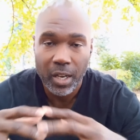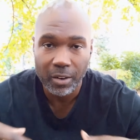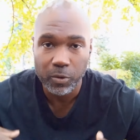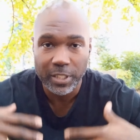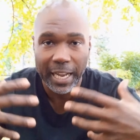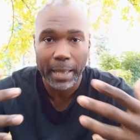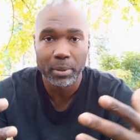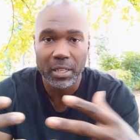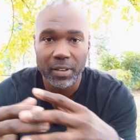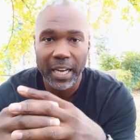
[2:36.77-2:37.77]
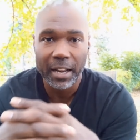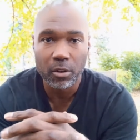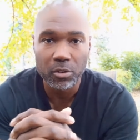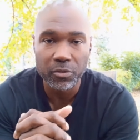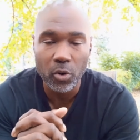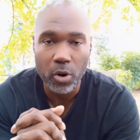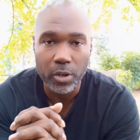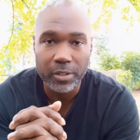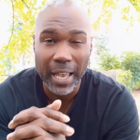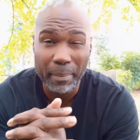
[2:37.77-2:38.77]
of which I believe a lot of those
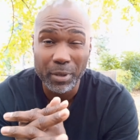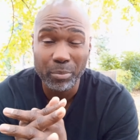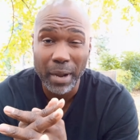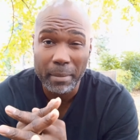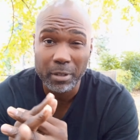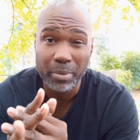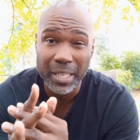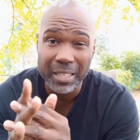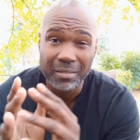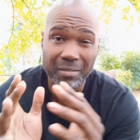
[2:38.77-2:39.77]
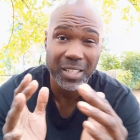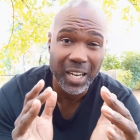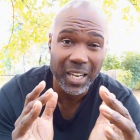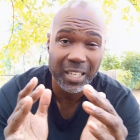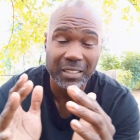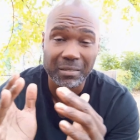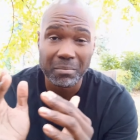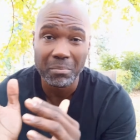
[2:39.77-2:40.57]
foreigners happen to probably be young,